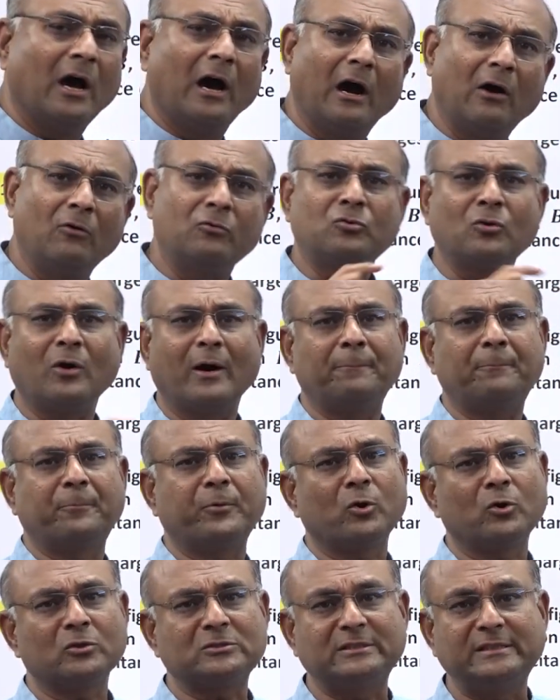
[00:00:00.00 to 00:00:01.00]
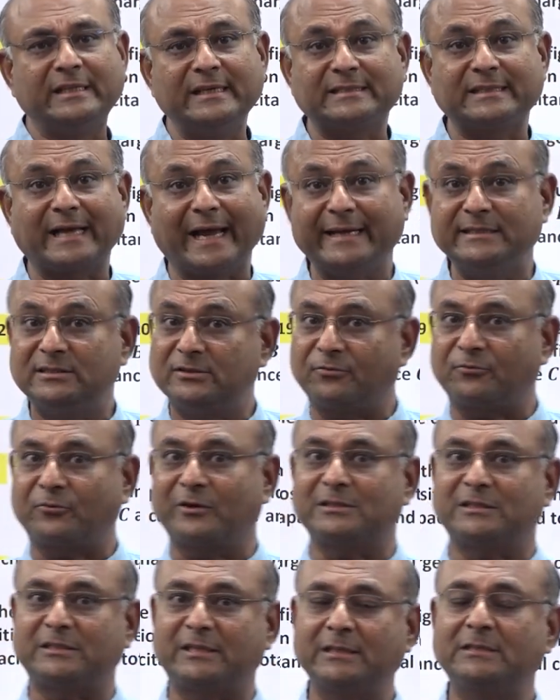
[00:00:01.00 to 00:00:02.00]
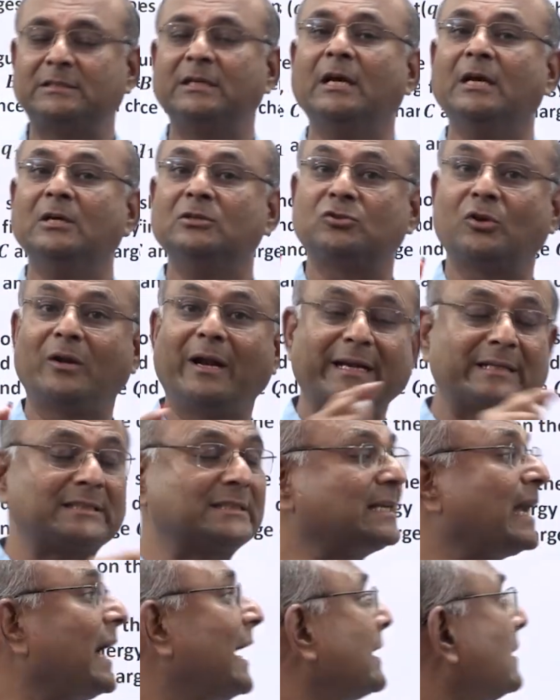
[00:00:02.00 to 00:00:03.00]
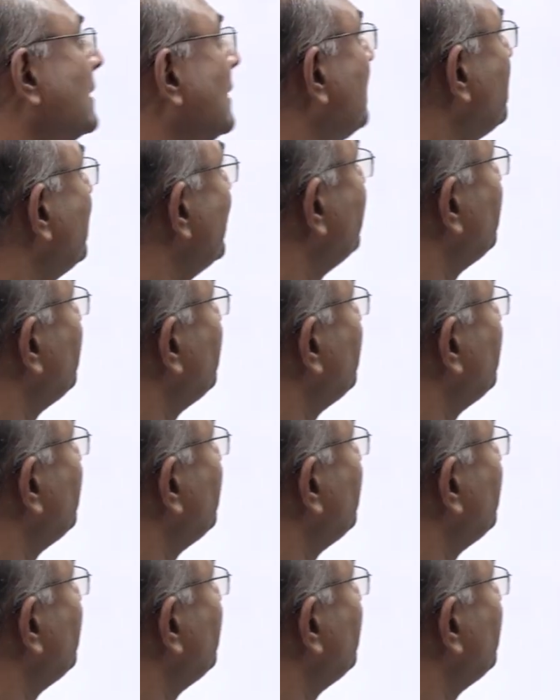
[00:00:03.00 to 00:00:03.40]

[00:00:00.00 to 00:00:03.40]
how to approach these kinds of questions. So let us start by